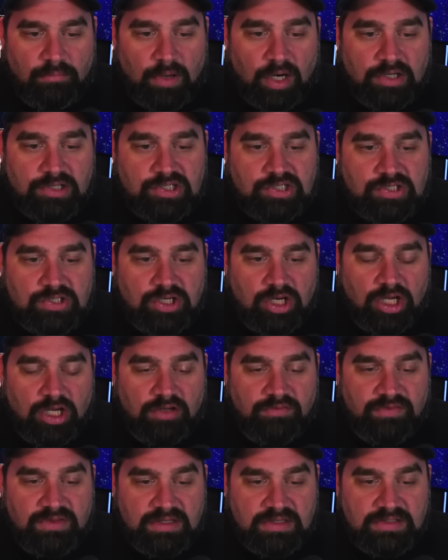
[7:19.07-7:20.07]
March
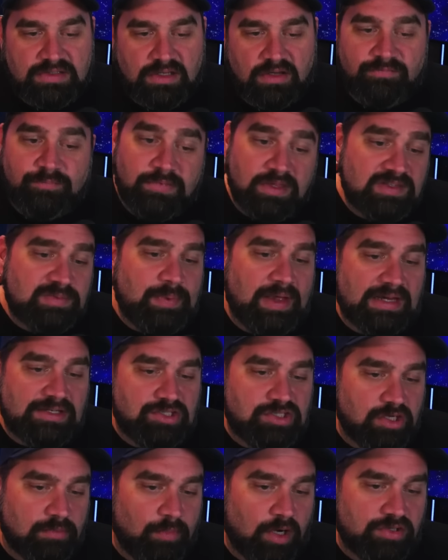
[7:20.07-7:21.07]
of this of this
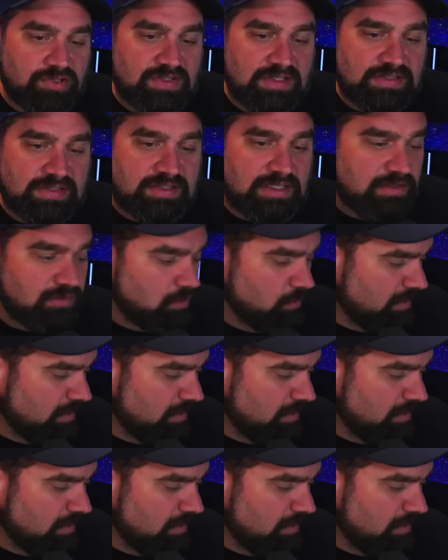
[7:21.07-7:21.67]
past year, March 16,